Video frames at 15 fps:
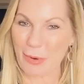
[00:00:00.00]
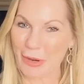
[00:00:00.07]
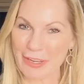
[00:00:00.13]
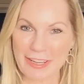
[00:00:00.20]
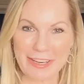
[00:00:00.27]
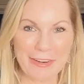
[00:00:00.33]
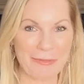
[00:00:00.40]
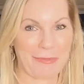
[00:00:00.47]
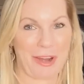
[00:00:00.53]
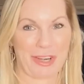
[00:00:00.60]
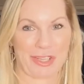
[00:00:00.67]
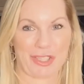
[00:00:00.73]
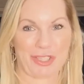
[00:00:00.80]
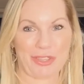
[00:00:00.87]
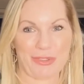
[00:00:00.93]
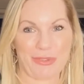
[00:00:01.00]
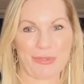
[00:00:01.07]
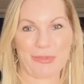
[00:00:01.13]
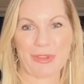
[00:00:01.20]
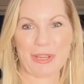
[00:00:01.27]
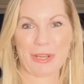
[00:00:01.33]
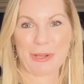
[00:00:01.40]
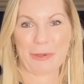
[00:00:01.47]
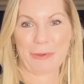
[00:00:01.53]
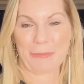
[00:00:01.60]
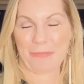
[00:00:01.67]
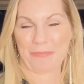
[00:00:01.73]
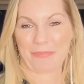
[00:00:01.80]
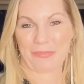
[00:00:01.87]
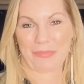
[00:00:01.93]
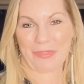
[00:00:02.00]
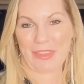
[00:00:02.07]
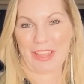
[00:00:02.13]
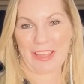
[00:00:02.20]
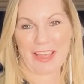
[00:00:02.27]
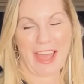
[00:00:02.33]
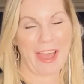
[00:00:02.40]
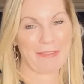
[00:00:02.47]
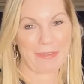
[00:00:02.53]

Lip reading: in a rush to have